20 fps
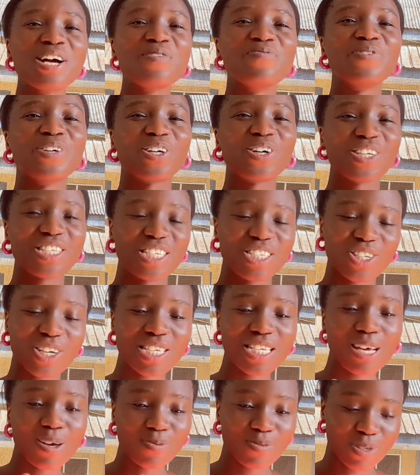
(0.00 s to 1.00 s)
because it
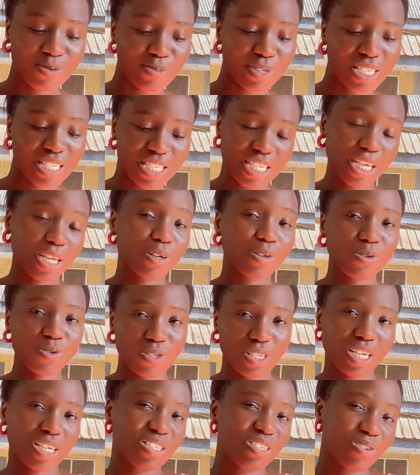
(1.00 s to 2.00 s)
just helped me stay
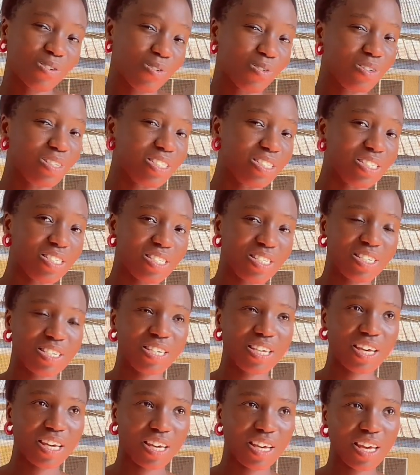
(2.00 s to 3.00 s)
closer to God in this
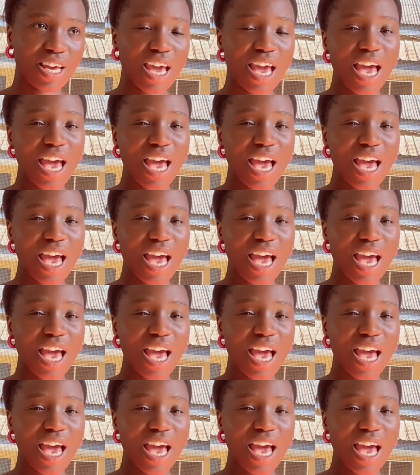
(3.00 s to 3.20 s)
year.